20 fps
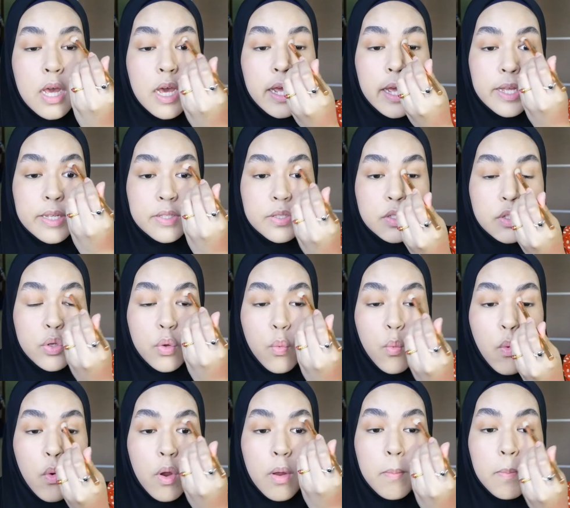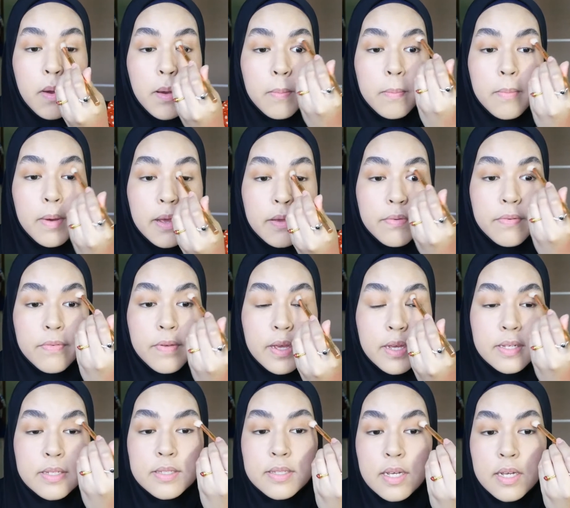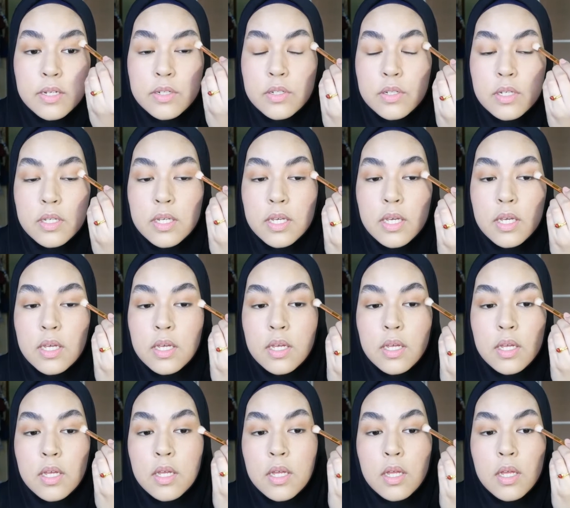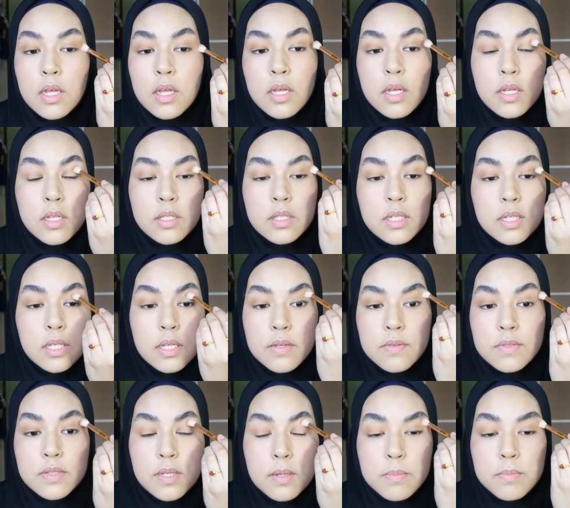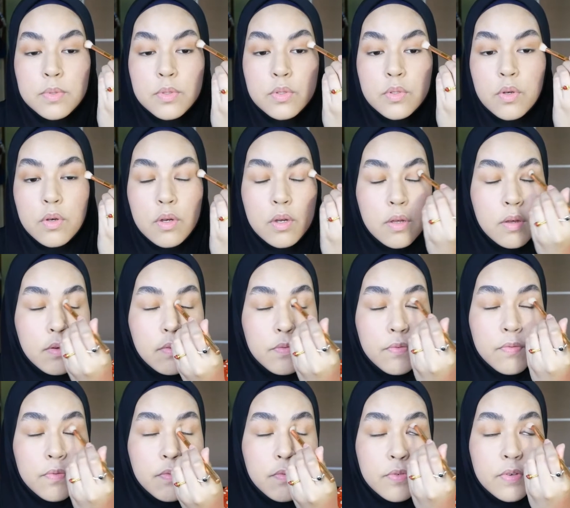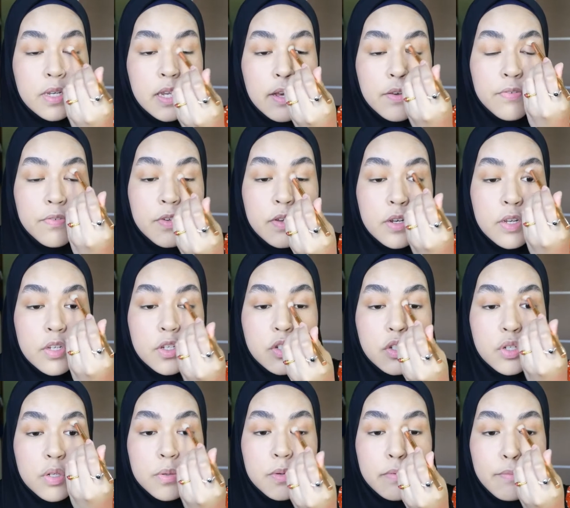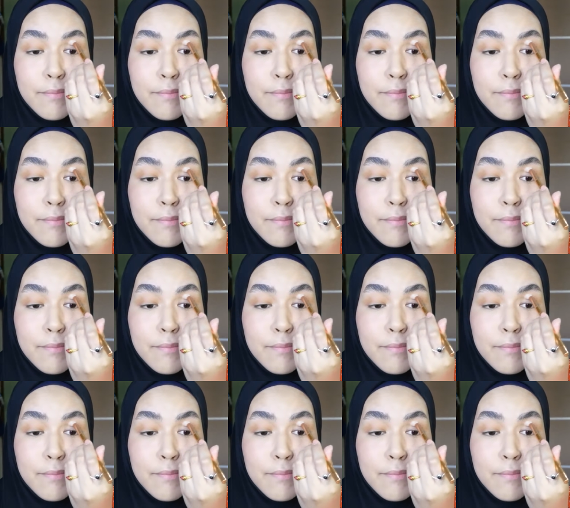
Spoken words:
It's to warm up my face, actually, to give some sort of definition.